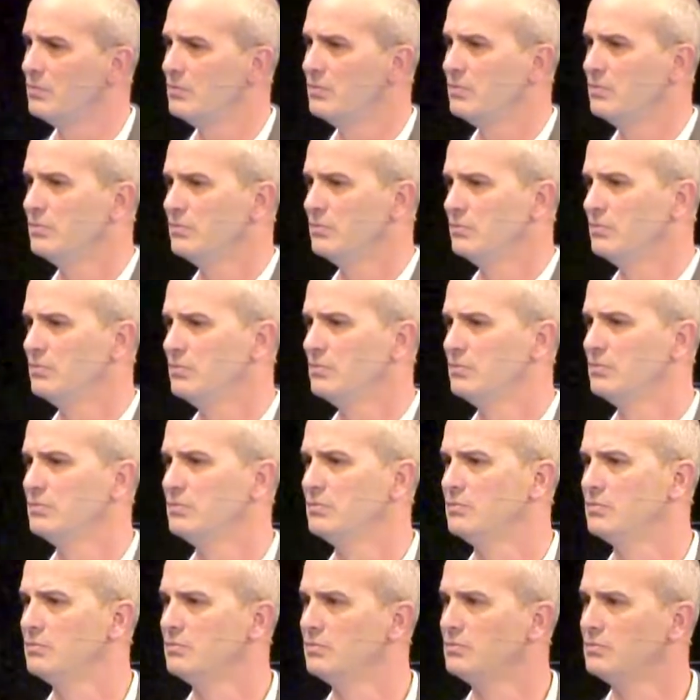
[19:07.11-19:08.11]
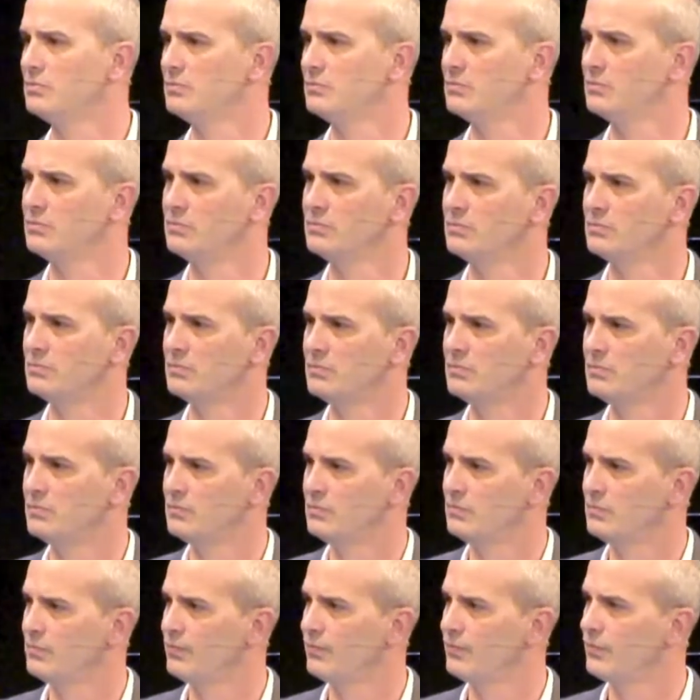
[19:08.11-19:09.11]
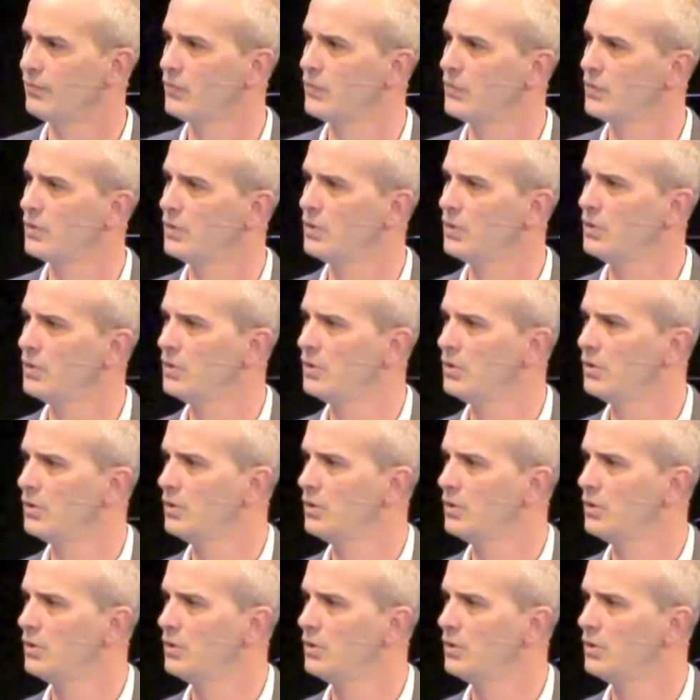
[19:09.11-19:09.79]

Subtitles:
[no speech]